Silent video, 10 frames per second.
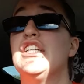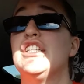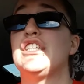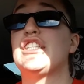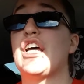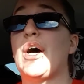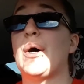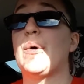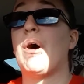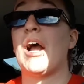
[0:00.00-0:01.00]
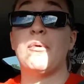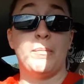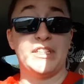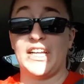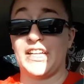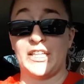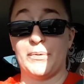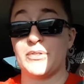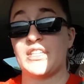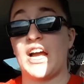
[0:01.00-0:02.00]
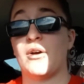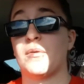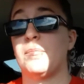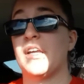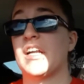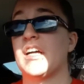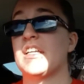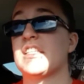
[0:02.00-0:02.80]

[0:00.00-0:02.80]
So I won't be taking the post down because